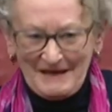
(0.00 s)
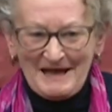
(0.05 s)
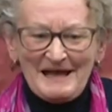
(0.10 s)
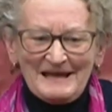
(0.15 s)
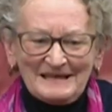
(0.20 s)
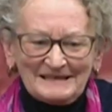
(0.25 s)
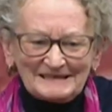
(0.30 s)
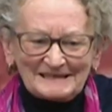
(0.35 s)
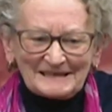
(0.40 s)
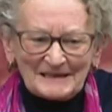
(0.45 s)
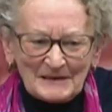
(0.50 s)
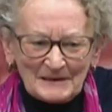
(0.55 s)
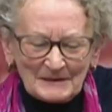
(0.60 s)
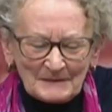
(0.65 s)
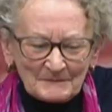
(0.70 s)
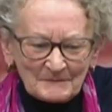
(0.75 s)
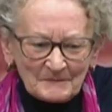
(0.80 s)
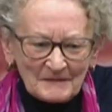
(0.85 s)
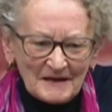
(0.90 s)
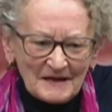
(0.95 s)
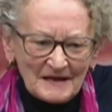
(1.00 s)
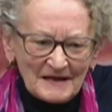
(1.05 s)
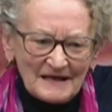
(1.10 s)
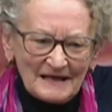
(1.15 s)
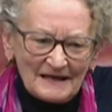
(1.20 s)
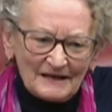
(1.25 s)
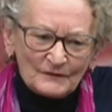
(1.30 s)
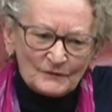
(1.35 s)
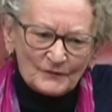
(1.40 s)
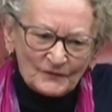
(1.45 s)
And
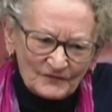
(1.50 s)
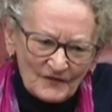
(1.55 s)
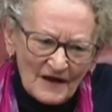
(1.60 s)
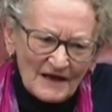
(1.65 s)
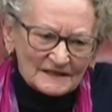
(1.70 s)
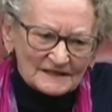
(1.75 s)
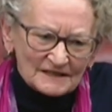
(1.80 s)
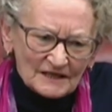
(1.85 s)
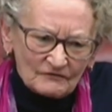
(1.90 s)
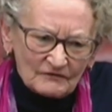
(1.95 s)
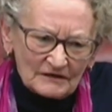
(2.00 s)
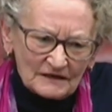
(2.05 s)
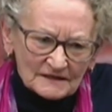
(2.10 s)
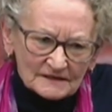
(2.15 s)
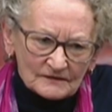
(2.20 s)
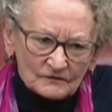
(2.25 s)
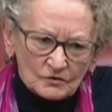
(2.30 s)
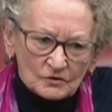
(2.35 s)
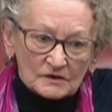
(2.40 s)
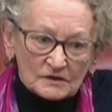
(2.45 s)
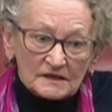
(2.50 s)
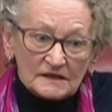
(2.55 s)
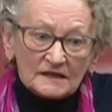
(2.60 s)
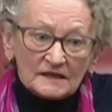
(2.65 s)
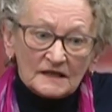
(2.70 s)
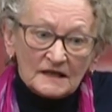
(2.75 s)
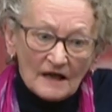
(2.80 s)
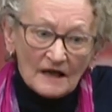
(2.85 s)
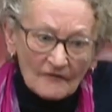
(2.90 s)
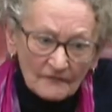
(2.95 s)
in fact, I realise, of course, that
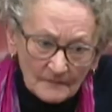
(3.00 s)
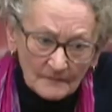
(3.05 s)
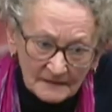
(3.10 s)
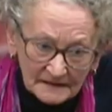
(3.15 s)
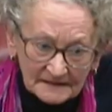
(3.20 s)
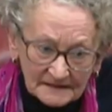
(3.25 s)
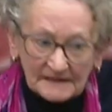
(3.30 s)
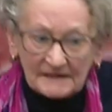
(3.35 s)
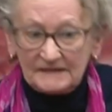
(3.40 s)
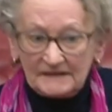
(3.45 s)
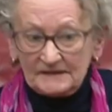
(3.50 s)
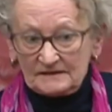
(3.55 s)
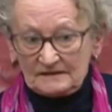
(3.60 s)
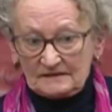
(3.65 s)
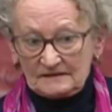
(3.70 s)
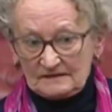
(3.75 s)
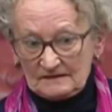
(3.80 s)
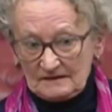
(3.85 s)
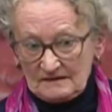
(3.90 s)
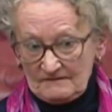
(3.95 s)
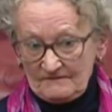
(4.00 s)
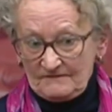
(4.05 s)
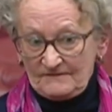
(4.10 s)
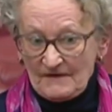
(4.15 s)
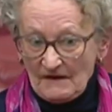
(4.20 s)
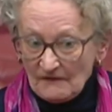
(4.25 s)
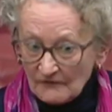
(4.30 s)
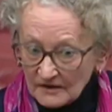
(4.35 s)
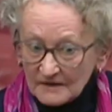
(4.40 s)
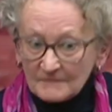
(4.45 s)
the government is
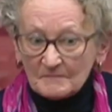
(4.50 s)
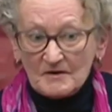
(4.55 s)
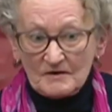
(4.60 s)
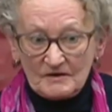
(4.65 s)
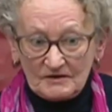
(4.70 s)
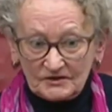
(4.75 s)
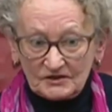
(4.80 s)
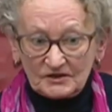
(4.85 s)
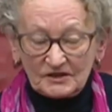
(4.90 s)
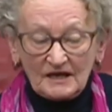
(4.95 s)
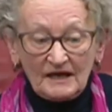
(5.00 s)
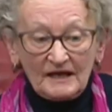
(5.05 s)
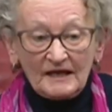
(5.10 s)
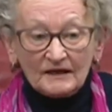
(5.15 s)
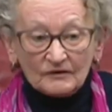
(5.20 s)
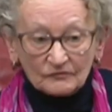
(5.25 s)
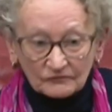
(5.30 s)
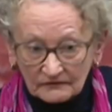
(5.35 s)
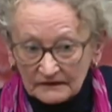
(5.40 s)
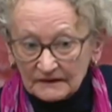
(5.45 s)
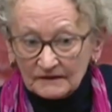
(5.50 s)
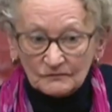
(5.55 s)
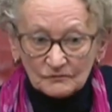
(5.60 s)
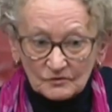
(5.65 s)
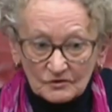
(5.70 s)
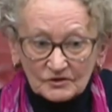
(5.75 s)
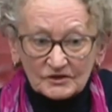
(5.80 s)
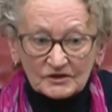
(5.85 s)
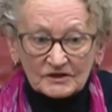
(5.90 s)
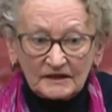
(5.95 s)
very much a
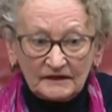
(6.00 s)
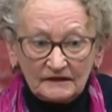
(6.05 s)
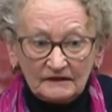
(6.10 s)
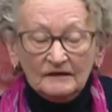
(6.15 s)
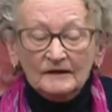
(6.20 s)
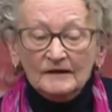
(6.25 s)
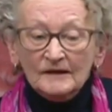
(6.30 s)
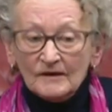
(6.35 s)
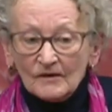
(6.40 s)
greenwashing